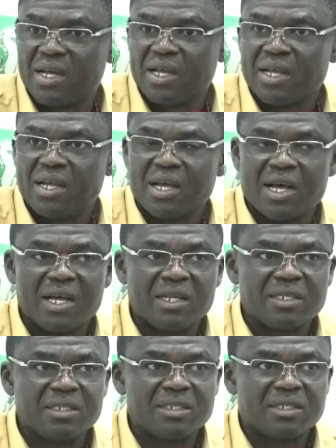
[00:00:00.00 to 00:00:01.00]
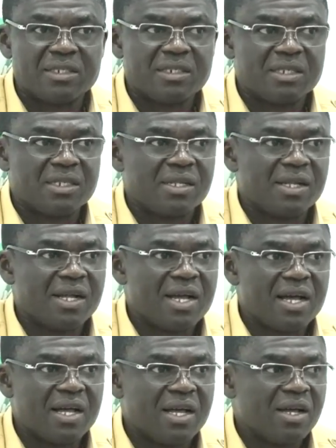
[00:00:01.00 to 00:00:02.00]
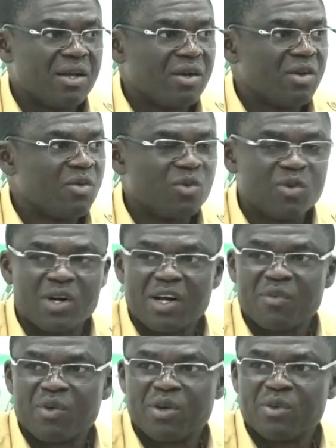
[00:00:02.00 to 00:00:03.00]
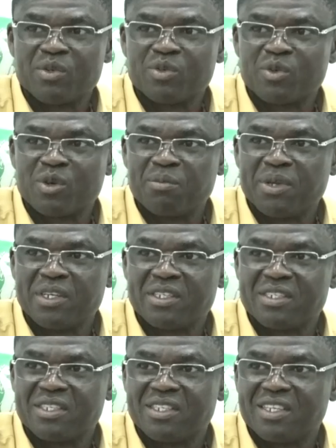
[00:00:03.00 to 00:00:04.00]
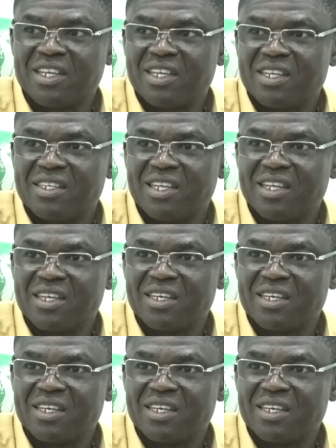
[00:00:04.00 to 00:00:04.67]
the governor don't give go ahead. Say me the private company, their hand don't come out for this